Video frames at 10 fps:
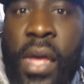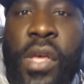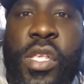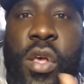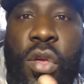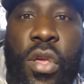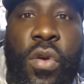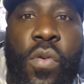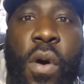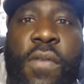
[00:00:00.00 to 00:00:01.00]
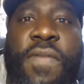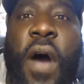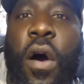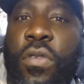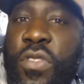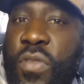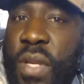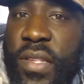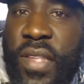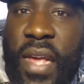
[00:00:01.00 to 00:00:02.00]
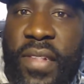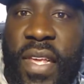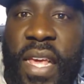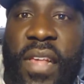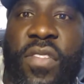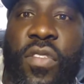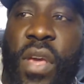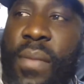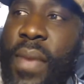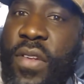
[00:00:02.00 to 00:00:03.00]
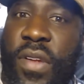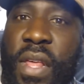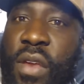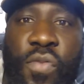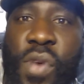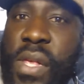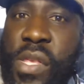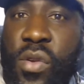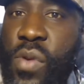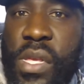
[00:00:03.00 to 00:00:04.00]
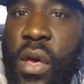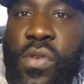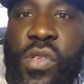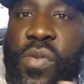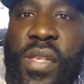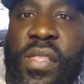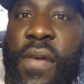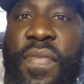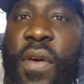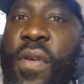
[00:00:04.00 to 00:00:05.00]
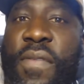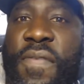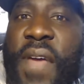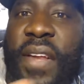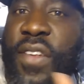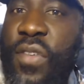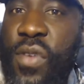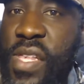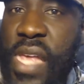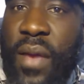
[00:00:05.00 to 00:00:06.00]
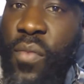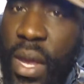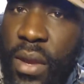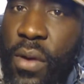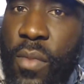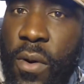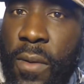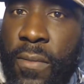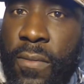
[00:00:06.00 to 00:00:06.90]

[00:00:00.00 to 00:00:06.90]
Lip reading: So you won't fall to these things again. So you can make sure that the residue is gone so this stuff don't affect you the same way no more.